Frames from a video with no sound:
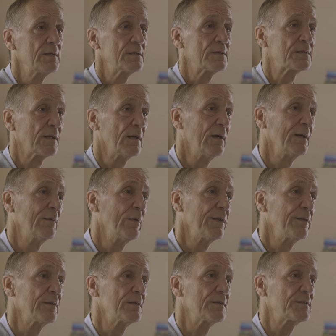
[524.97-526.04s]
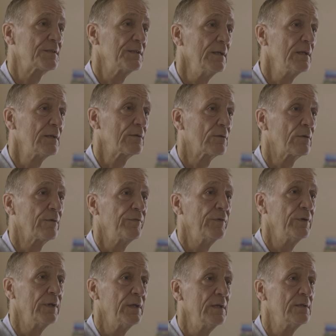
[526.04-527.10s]
decide whether to sit or if
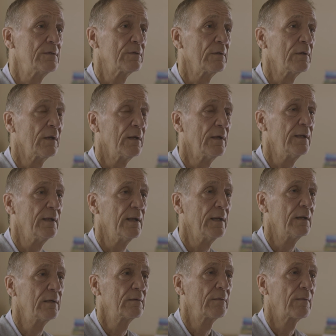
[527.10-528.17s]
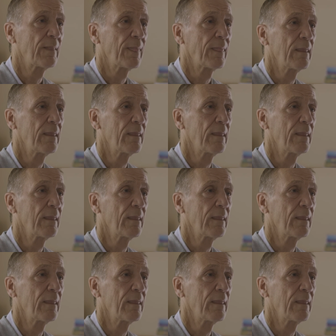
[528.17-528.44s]
you need to lie down.